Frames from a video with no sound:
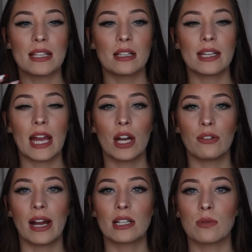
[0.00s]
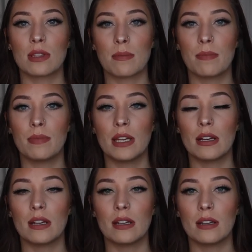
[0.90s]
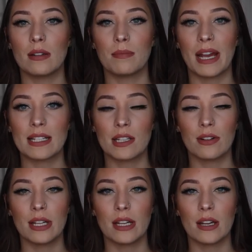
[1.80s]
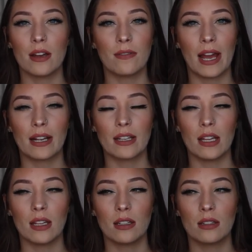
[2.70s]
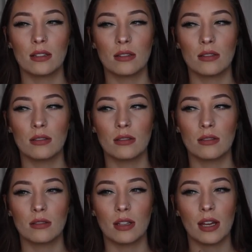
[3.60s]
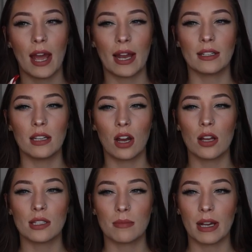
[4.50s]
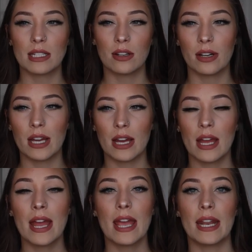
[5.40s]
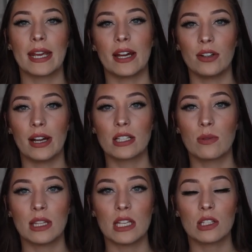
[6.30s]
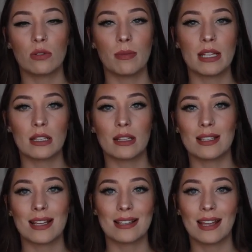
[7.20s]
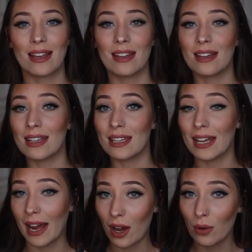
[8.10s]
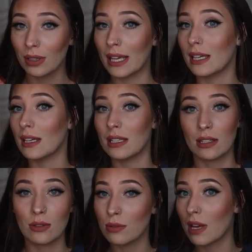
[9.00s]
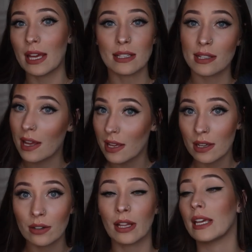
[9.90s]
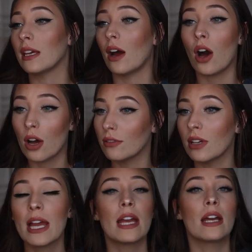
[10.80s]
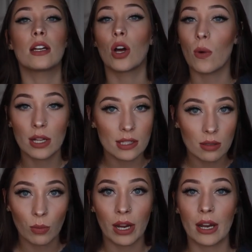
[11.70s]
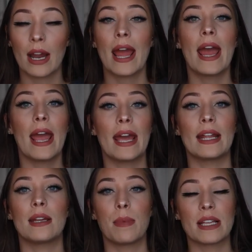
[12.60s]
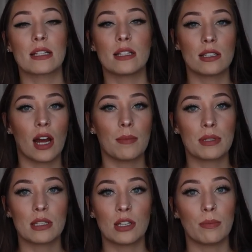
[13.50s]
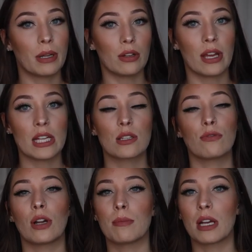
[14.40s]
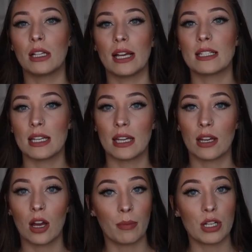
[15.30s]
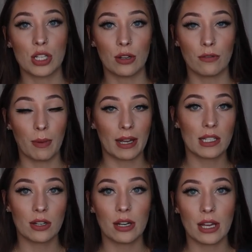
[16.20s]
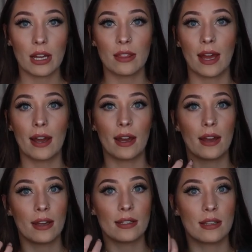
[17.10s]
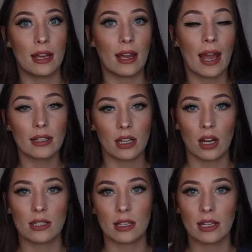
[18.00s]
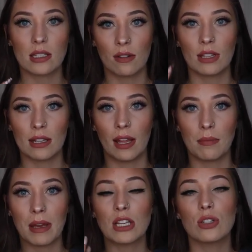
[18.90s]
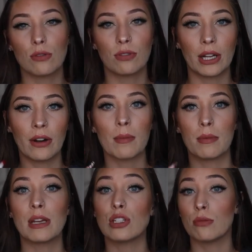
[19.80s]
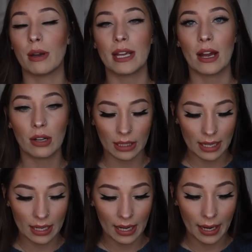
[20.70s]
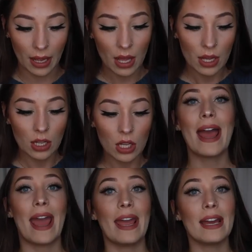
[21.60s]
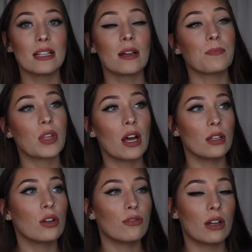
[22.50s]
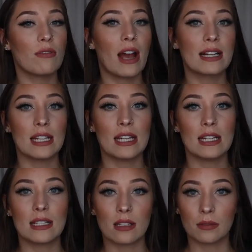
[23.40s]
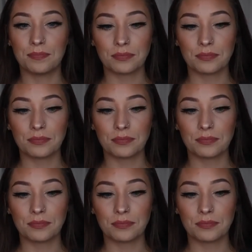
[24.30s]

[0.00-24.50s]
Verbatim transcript: basically counteracts with the, the bacteria of acne. The acne causing bacteria, and it counteracts with this, so it basically says like, get out, like you can't stay here, like get off, go on somewhere. And it basically stops your pillowcase from collecting a bunch of bacteria that is like acne causing, like stuff that like makes you flare up and makes you break out late at night. And a little fun fact is,